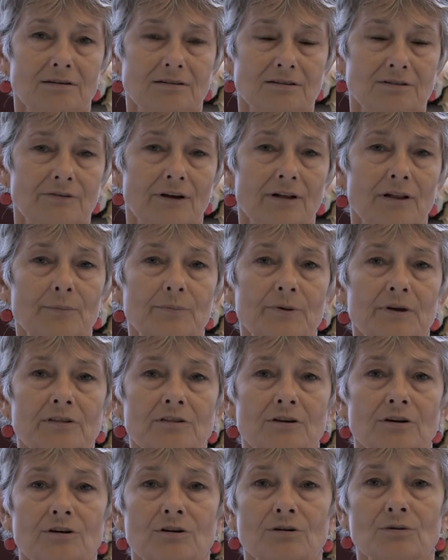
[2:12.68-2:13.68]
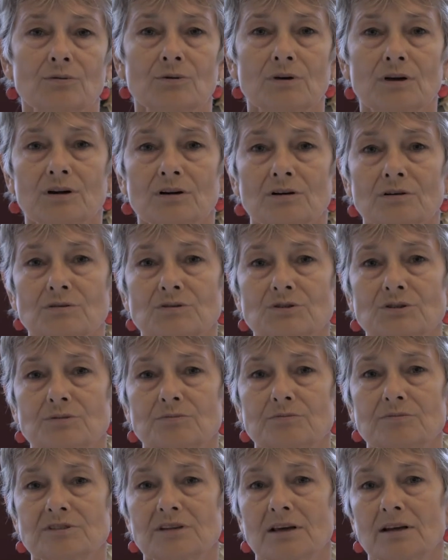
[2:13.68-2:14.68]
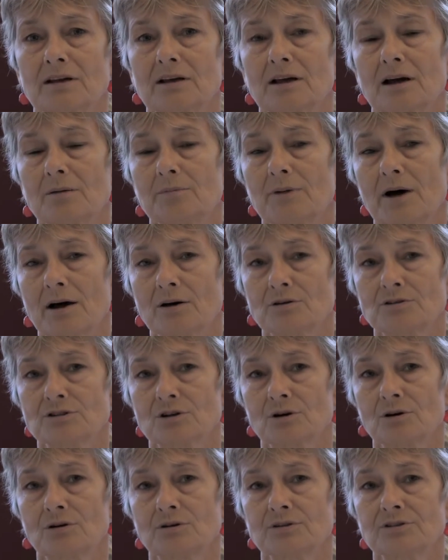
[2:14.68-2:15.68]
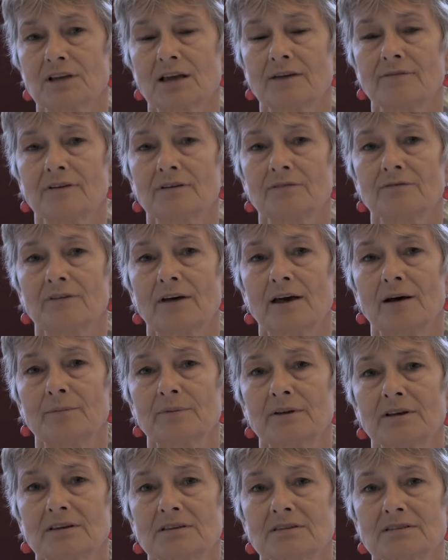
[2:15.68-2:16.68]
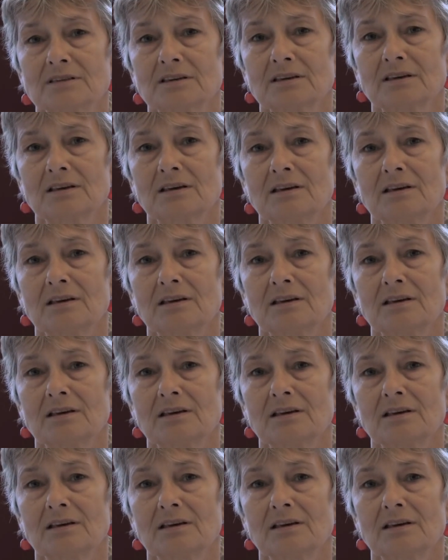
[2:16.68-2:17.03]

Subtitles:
developing their careers, setting up households, having families,